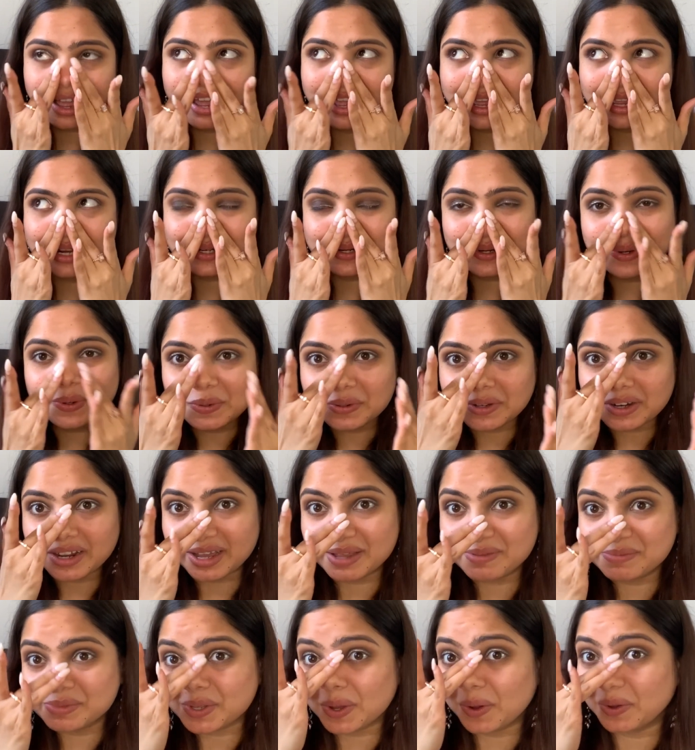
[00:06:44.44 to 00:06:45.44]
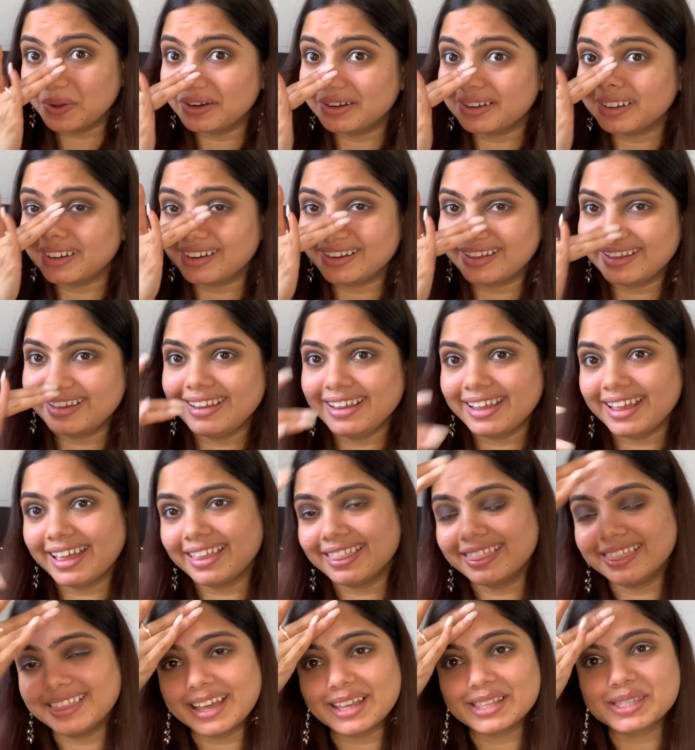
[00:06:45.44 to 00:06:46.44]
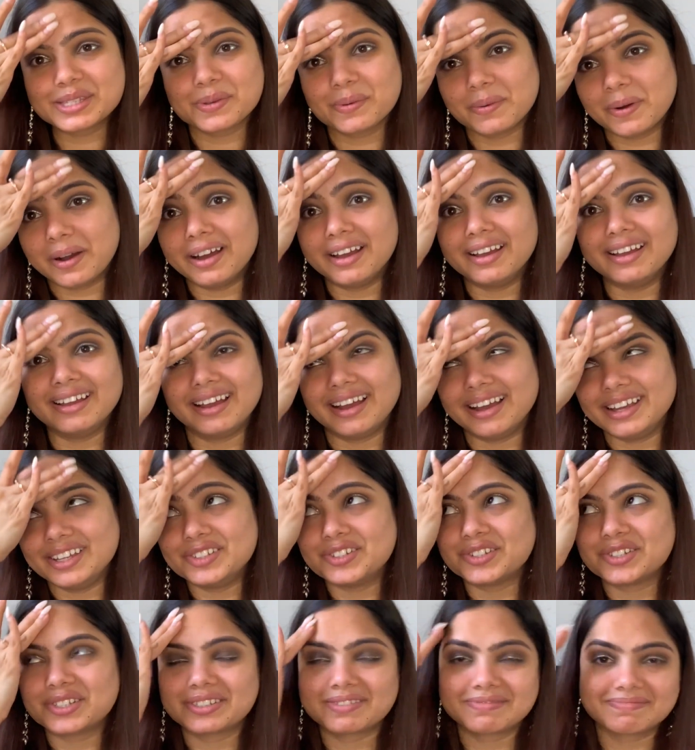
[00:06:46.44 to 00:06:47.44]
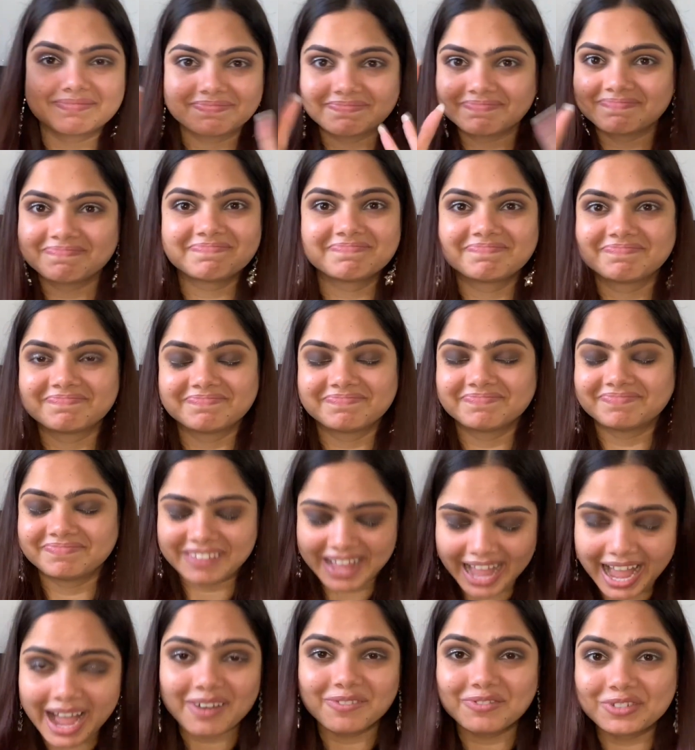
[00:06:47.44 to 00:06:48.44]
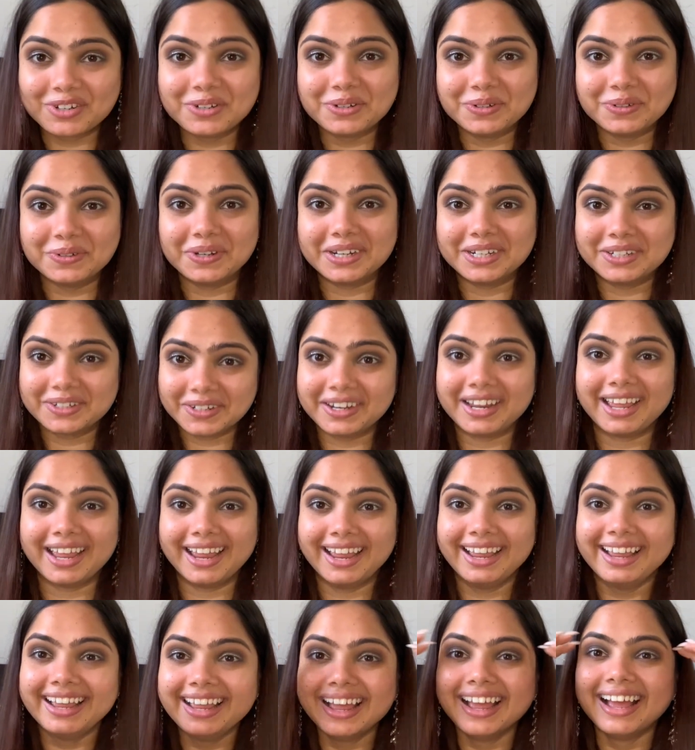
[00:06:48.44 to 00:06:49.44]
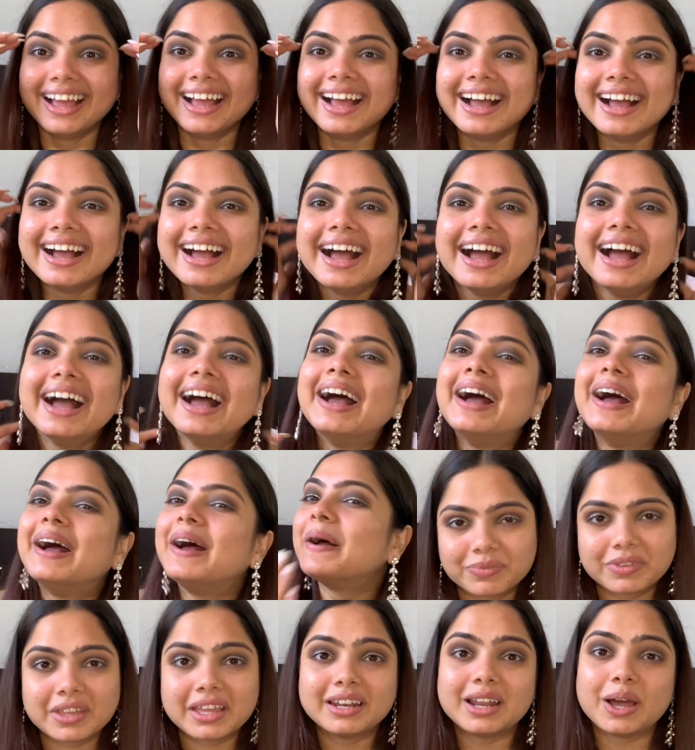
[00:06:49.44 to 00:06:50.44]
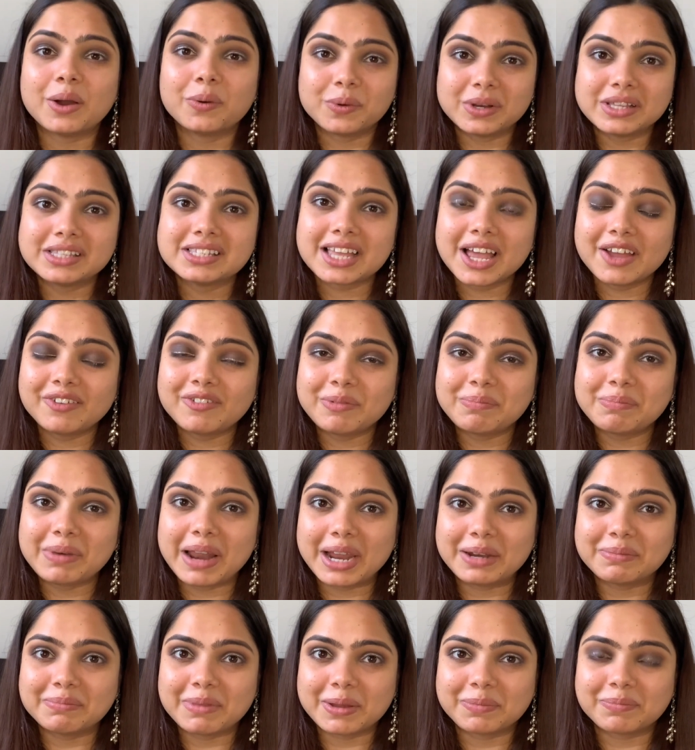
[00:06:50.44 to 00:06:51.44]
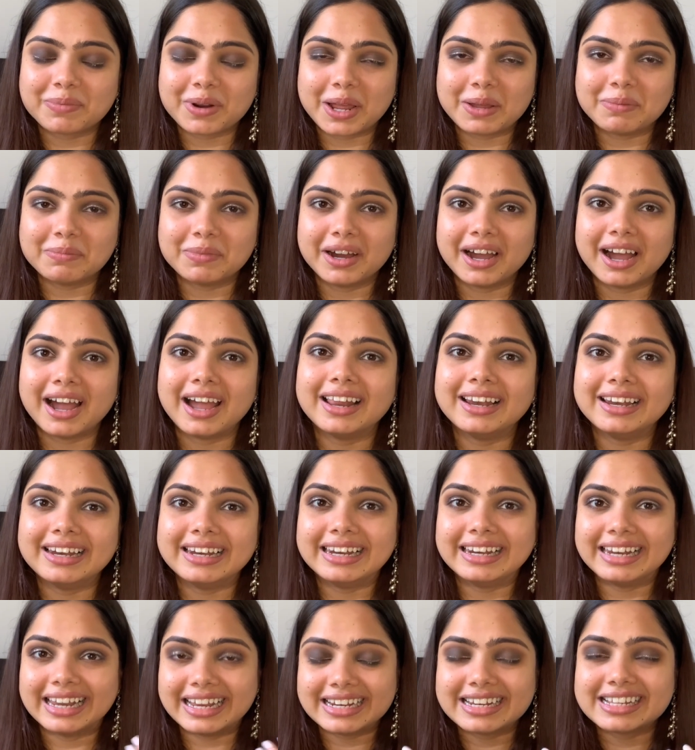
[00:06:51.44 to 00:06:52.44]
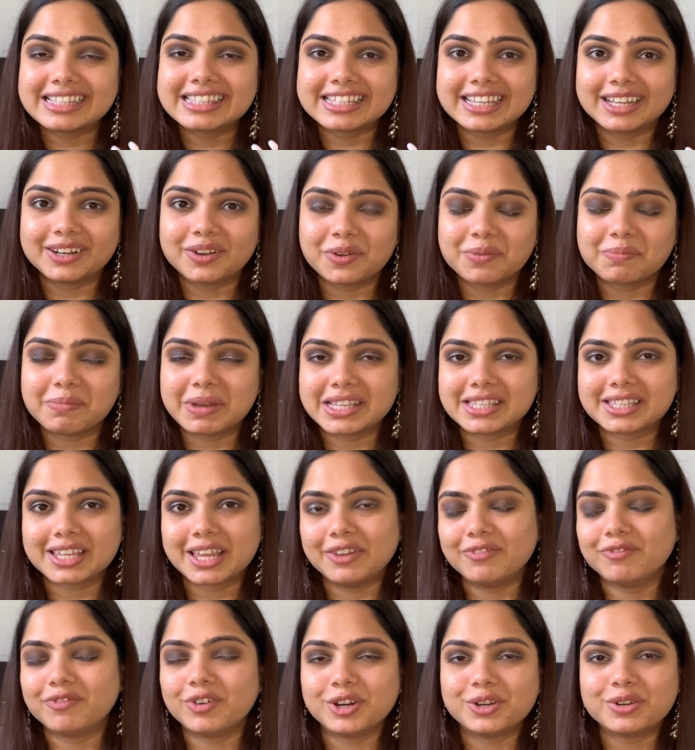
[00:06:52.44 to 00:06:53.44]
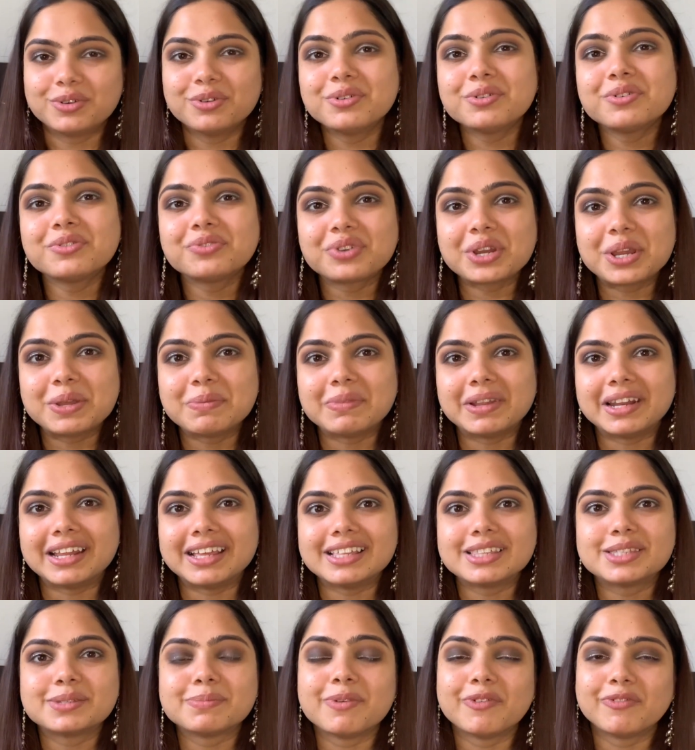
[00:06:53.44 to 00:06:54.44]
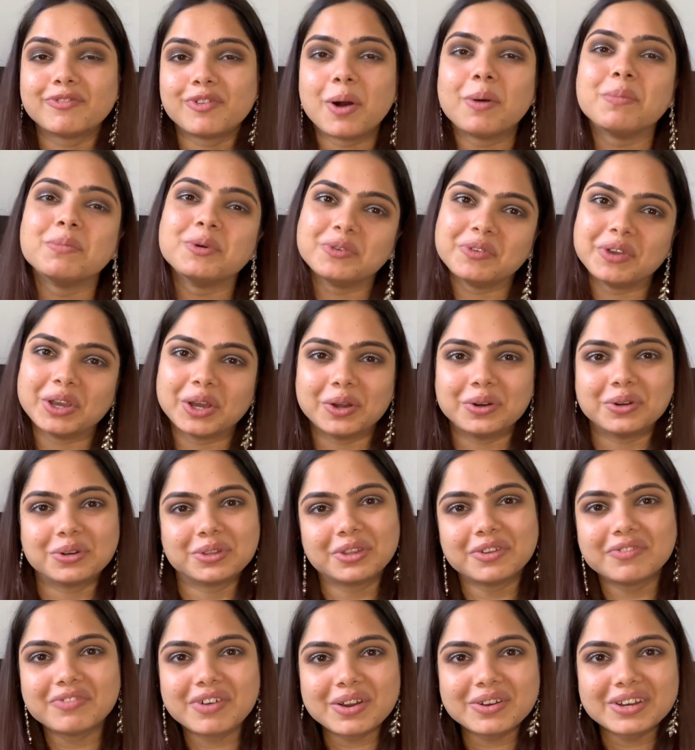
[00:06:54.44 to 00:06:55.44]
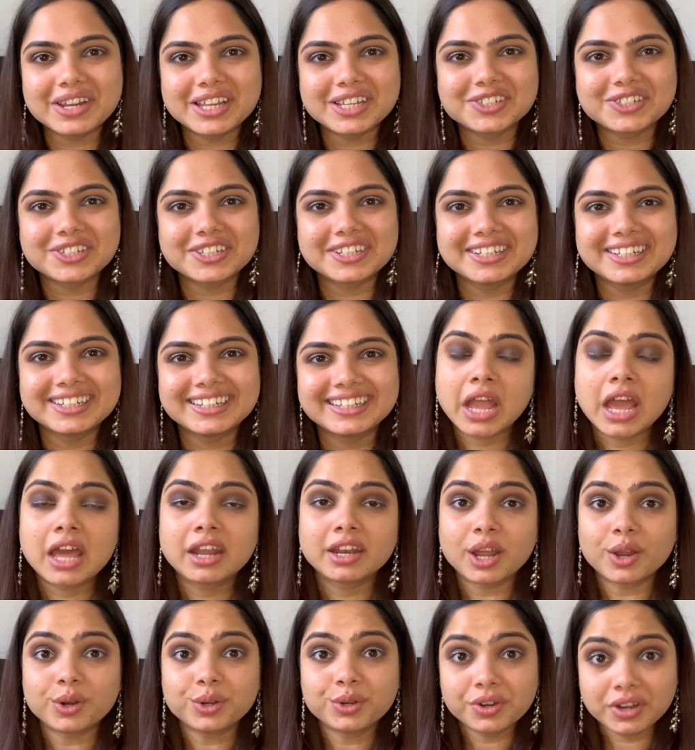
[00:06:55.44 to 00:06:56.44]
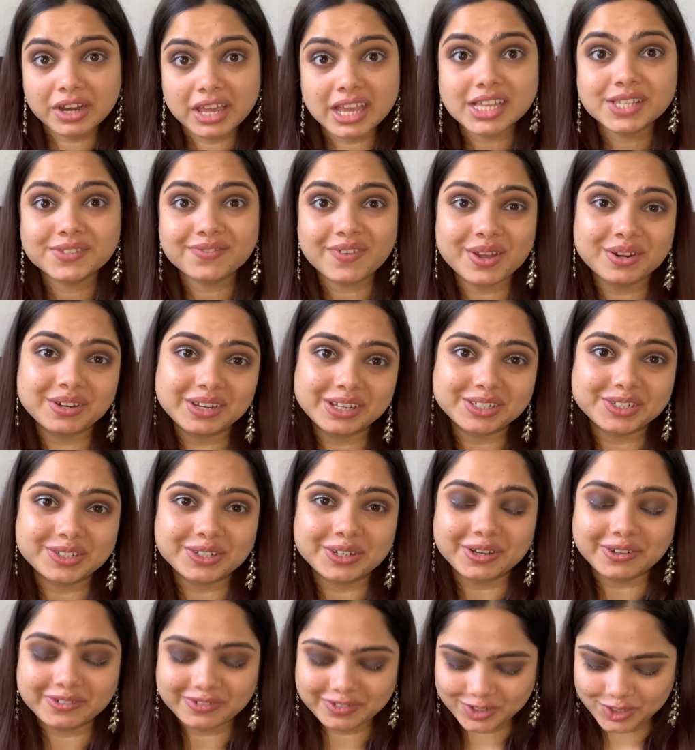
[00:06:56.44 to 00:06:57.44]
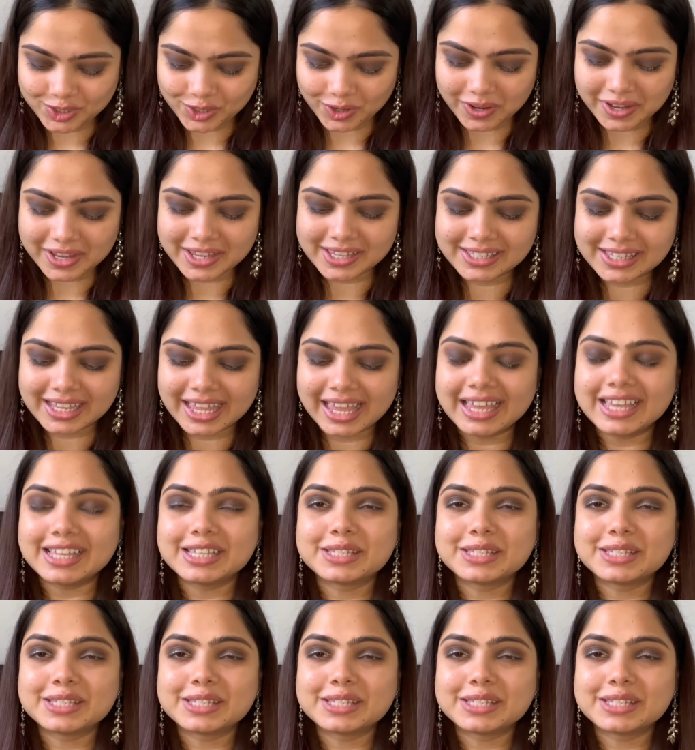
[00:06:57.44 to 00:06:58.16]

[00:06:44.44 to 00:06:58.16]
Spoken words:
2 times already and that's why I just have to do it today. Now once I have applied my primer, I'll let it sit on my skin for 2 to 3 minutes before moving on to the foundation. Now today's foundation of choice is